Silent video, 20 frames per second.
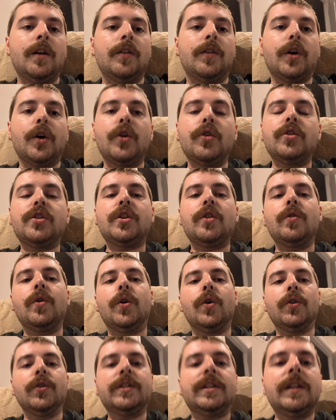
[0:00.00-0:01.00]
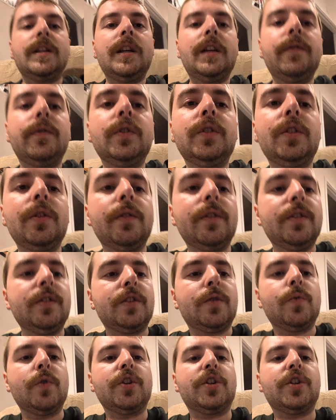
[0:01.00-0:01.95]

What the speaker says: Those who haunted evildoers were